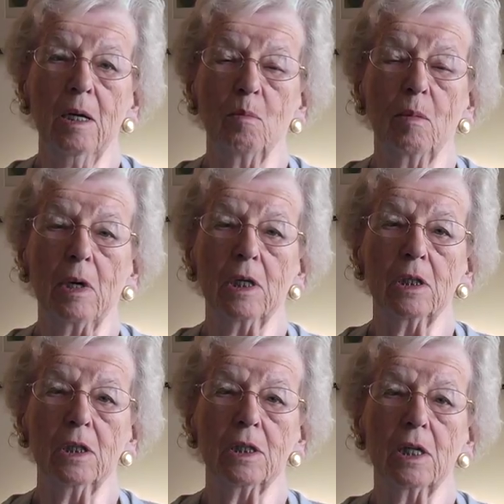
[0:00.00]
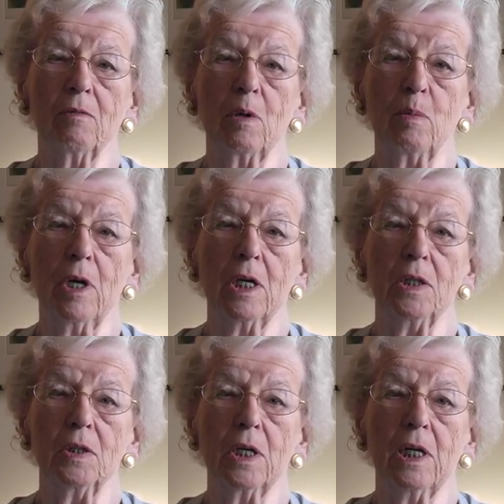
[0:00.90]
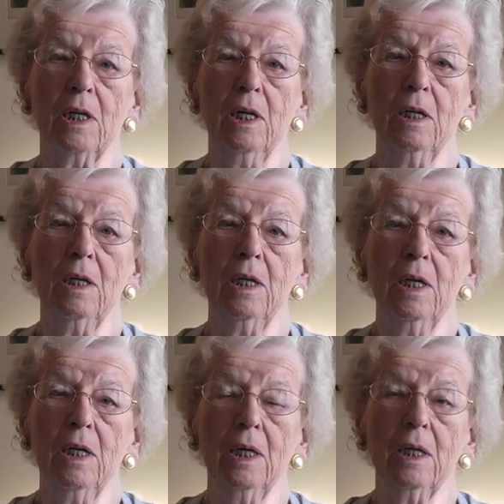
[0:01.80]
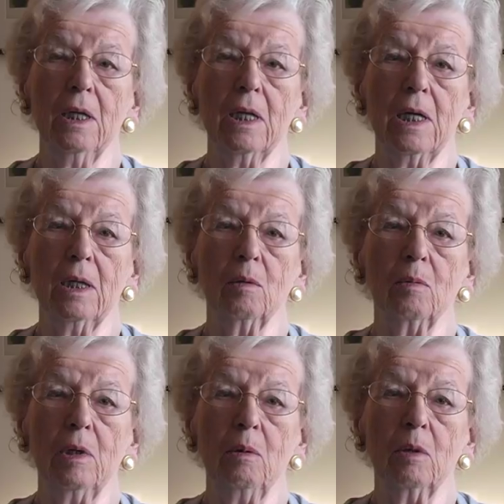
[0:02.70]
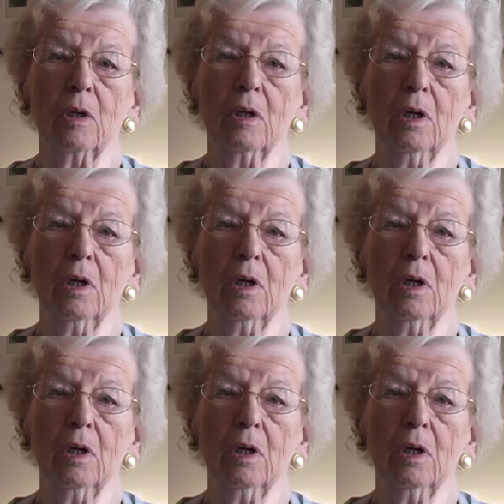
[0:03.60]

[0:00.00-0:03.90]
much as everybody said that we were